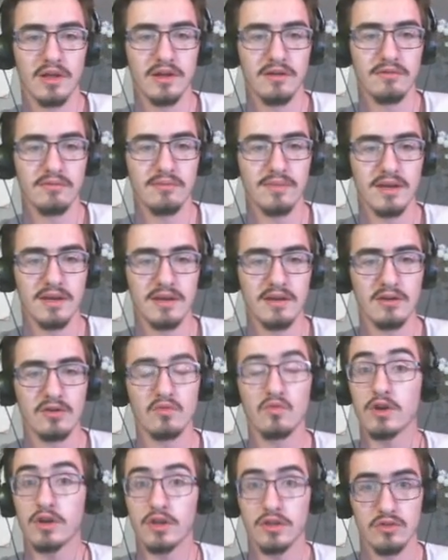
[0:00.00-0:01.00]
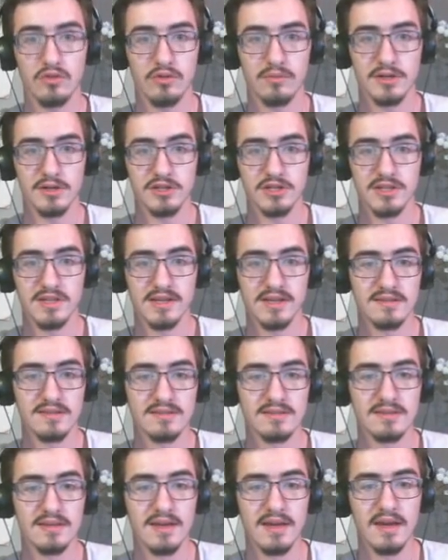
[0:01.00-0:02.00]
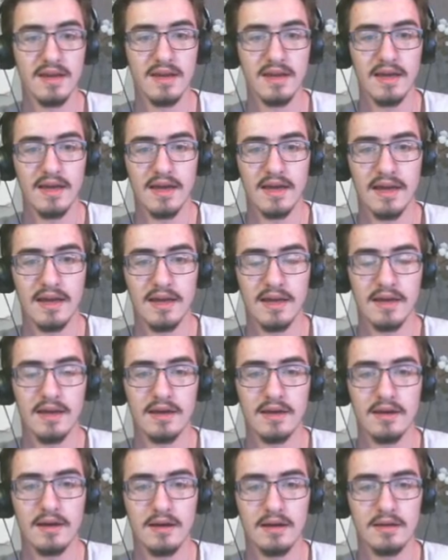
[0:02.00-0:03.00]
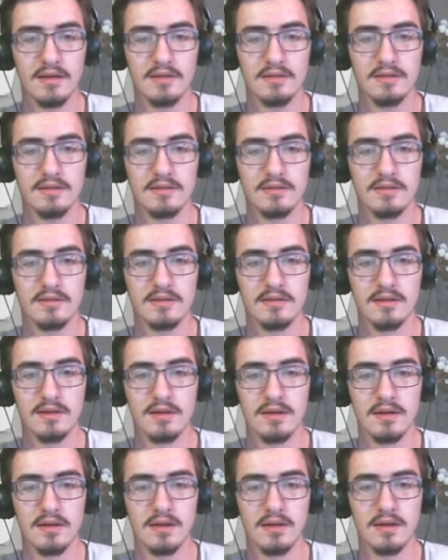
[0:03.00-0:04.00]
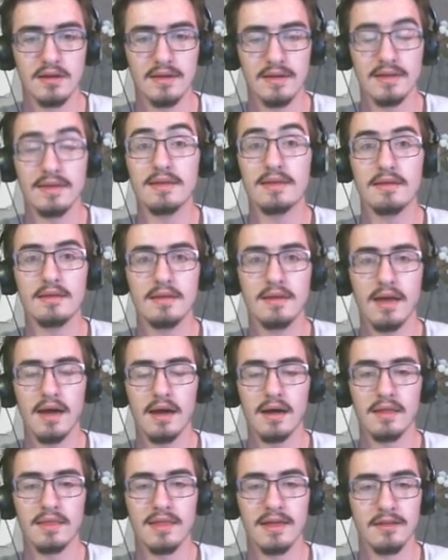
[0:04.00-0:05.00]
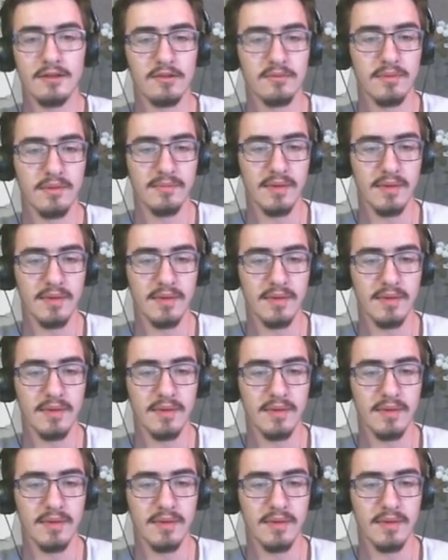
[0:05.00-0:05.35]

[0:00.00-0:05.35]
of me working through a bunch of these, and yeah, then I'll be